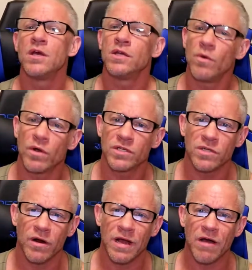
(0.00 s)
you want to
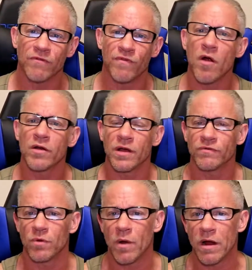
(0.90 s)
start out far
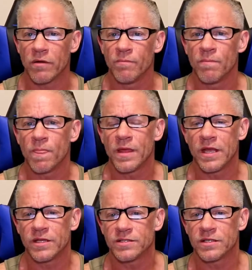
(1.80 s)
enough to where
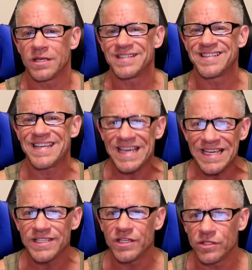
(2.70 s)
it's
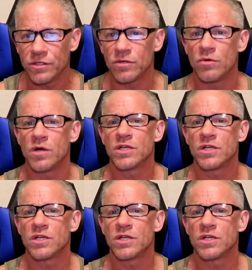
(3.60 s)
easy to do